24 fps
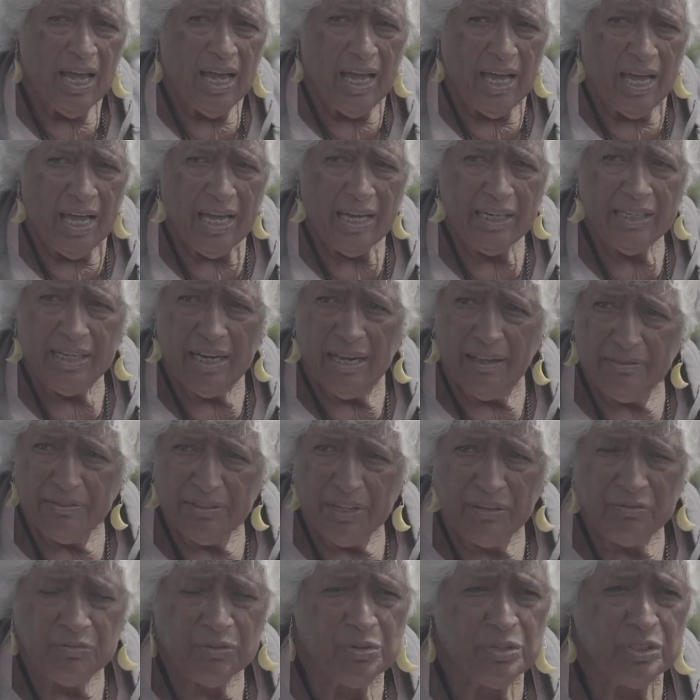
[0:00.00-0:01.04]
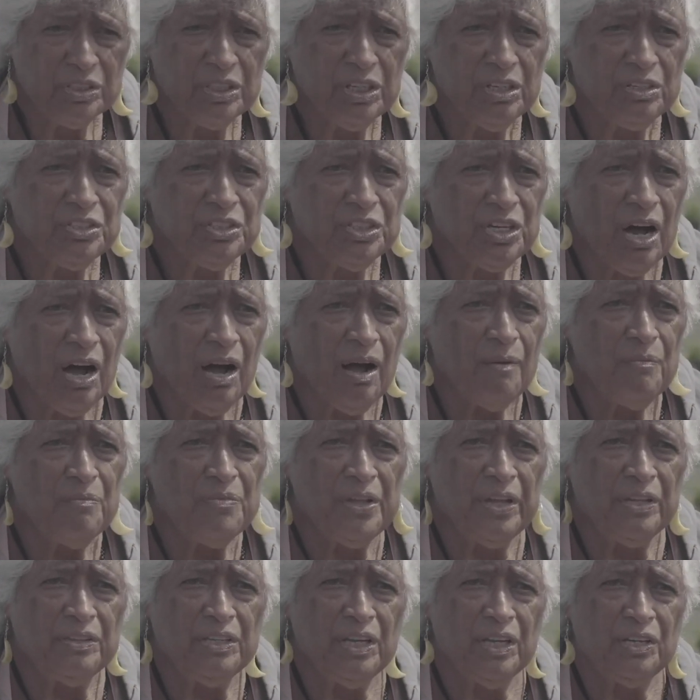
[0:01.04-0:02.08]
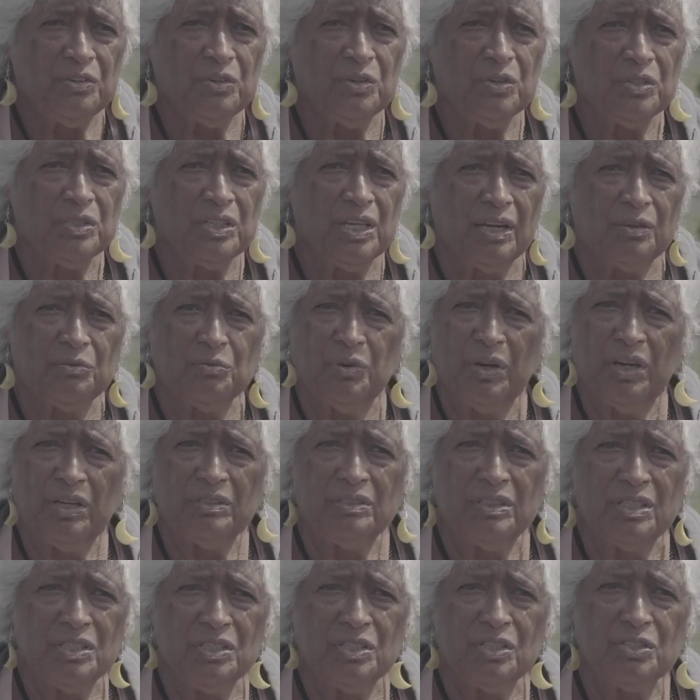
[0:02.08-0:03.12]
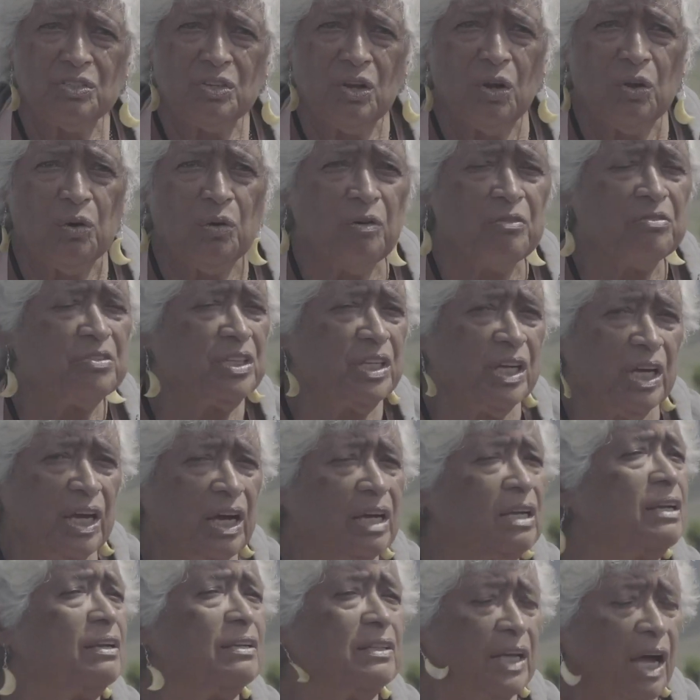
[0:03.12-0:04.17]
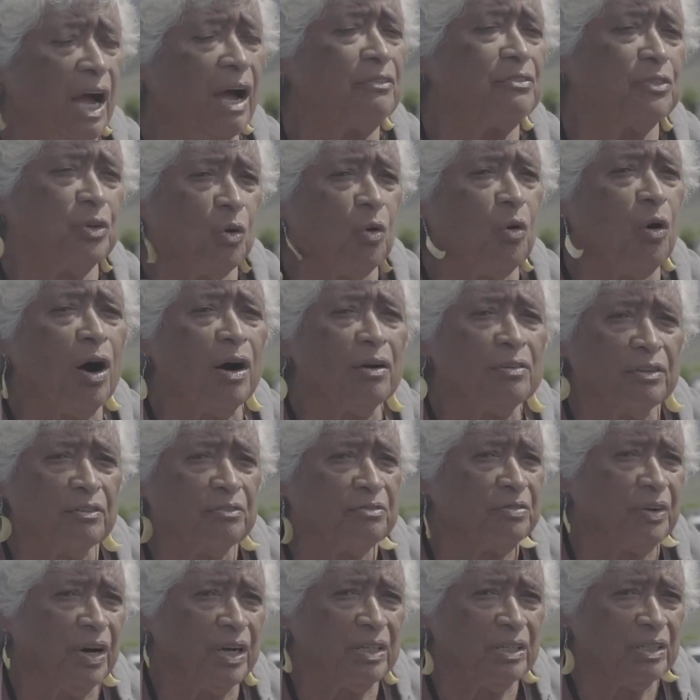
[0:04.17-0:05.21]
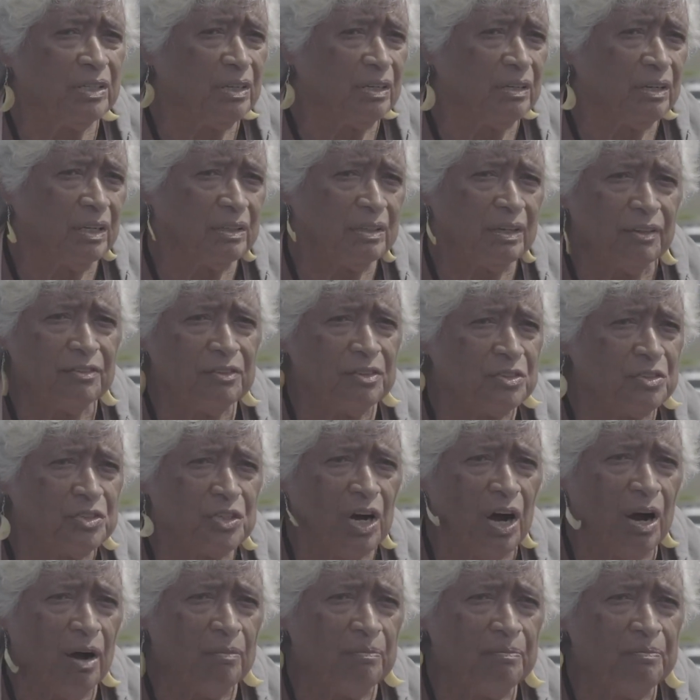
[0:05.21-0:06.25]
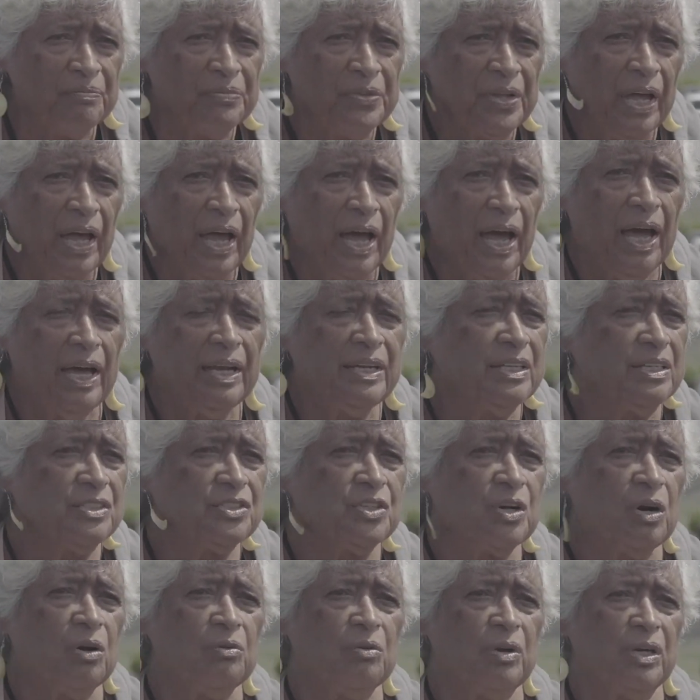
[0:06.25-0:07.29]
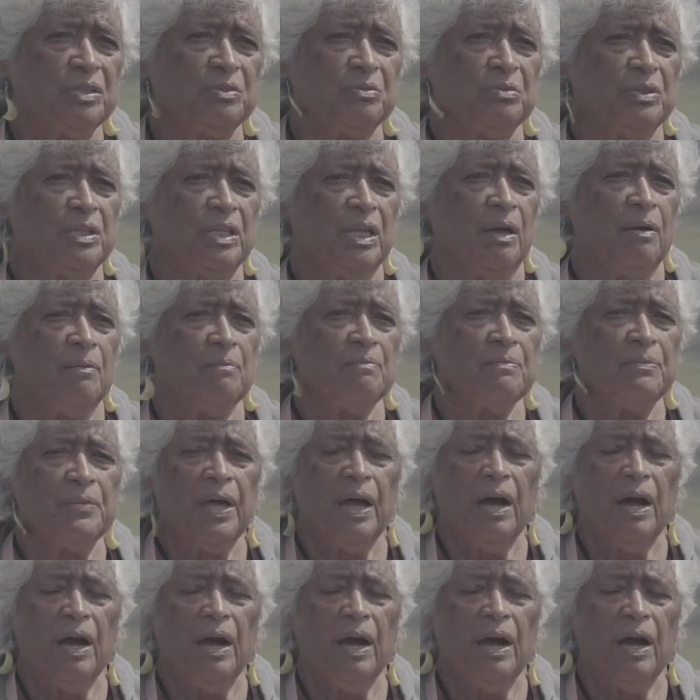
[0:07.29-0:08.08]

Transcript: and they've quit their job, and they know that when this is all over, they have to go out and find another job, and it's all right with them.